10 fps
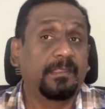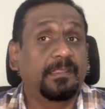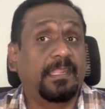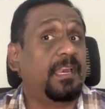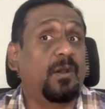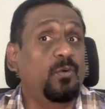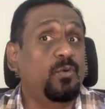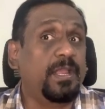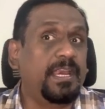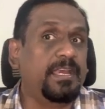Then how do
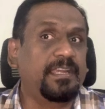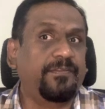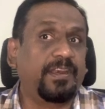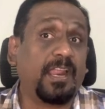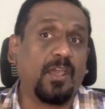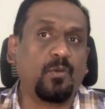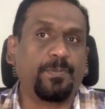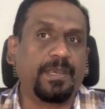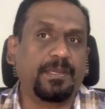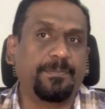I identify non-open
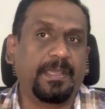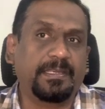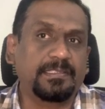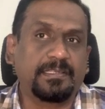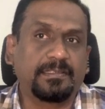item managed?